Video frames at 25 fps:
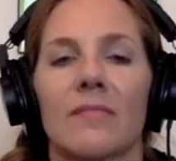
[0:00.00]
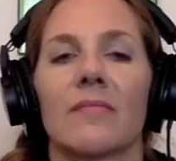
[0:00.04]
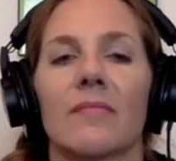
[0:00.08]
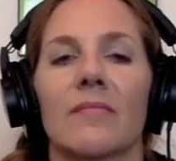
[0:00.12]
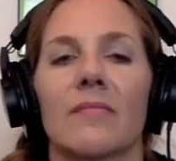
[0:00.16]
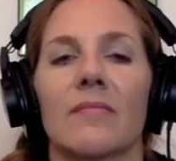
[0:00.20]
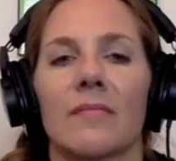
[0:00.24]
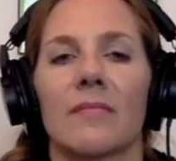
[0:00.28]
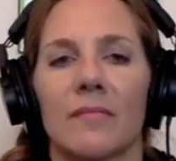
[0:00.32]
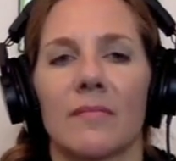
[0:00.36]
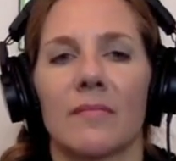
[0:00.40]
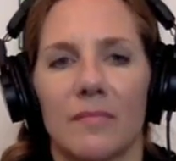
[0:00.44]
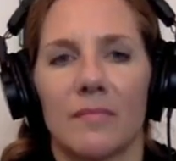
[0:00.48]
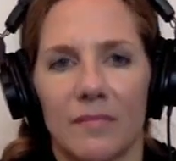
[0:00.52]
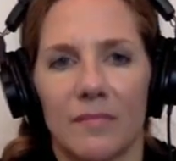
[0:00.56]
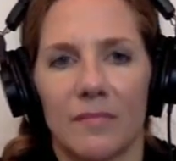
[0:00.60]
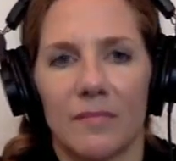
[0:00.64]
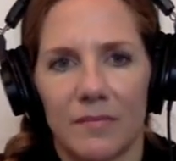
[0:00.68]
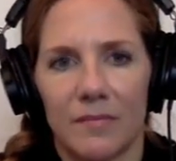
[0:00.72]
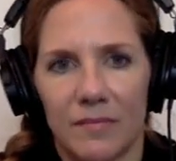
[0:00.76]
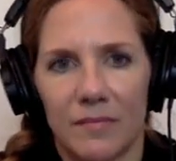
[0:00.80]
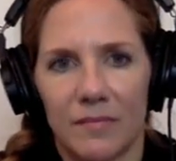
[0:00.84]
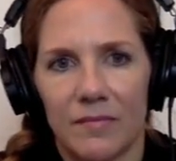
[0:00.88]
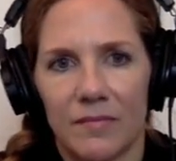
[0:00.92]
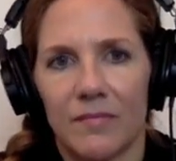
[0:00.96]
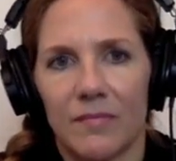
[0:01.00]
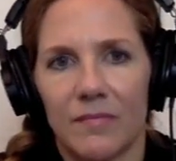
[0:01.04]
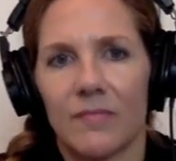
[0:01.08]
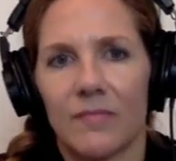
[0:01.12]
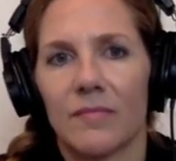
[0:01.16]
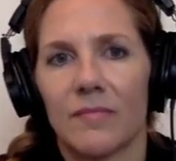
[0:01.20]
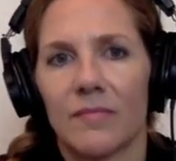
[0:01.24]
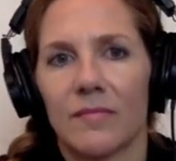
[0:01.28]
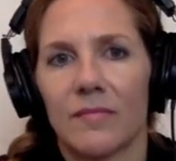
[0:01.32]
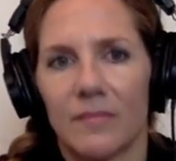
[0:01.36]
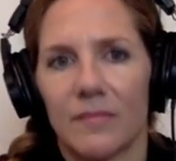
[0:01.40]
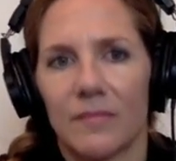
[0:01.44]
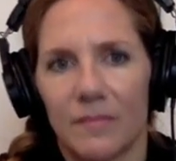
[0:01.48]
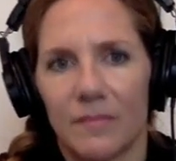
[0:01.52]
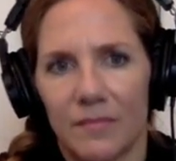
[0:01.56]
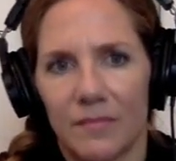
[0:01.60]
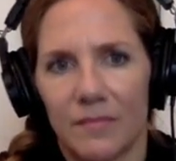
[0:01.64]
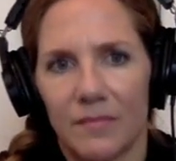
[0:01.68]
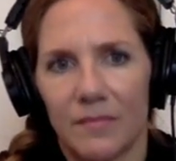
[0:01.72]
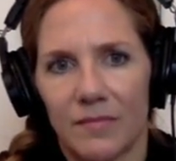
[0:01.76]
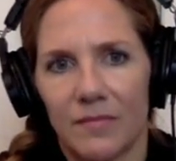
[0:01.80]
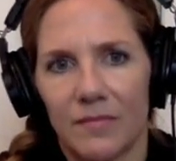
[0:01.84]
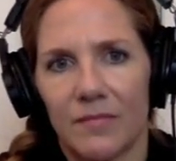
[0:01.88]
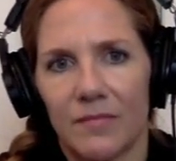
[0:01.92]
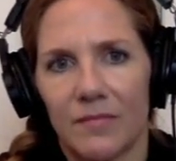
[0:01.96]

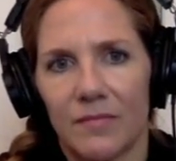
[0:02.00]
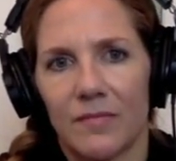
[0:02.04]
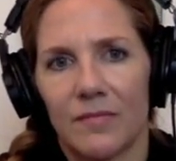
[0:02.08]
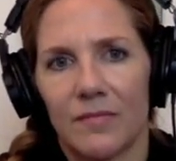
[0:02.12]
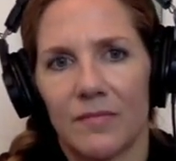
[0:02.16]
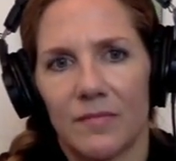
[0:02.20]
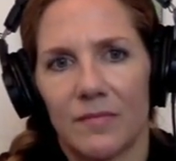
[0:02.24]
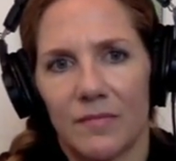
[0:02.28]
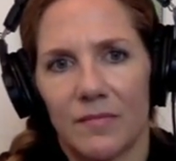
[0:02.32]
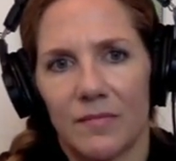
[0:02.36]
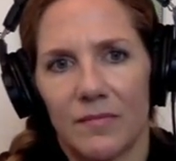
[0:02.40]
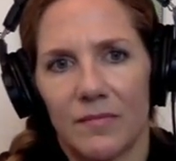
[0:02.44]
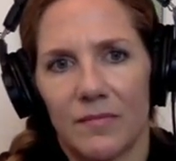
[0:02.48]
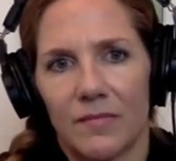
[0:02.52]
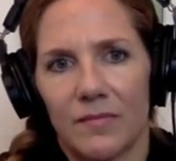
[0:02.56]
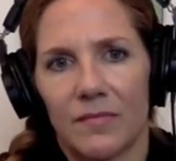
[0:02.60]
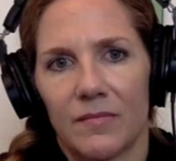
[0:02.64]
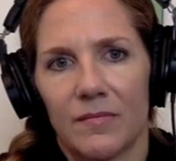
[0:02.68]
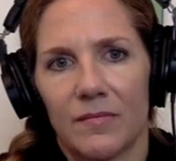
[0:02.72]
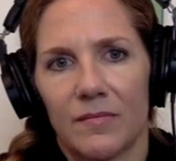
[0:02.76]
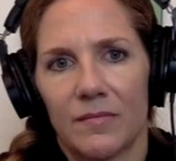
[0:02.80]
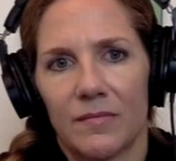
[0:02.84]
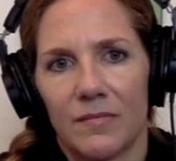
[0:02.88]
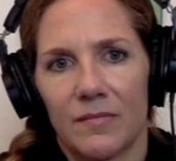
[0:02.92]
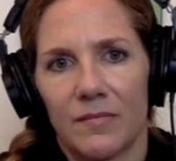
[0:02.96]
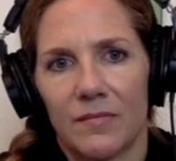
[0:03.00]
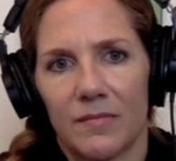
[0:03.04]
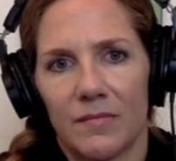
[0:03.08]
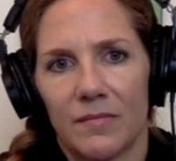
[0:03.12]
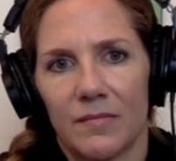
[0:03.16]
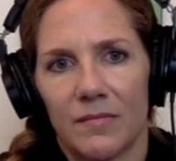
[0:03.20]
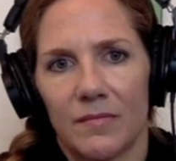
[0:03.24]
[no speech]